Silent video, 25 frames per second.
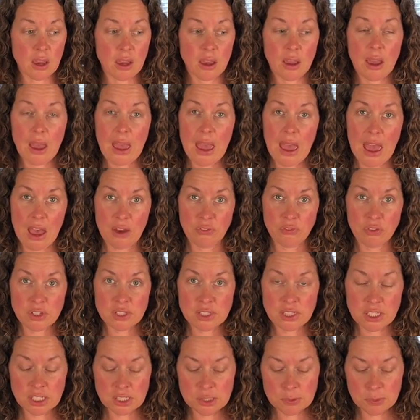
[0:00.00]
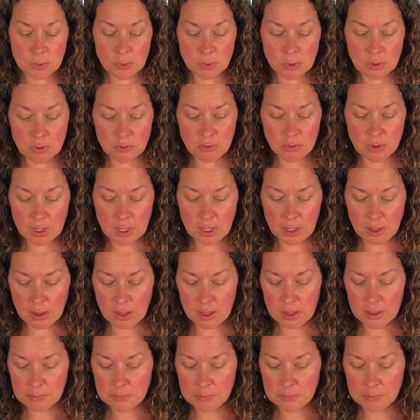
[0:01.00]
1/2 teaspoon of vanilla.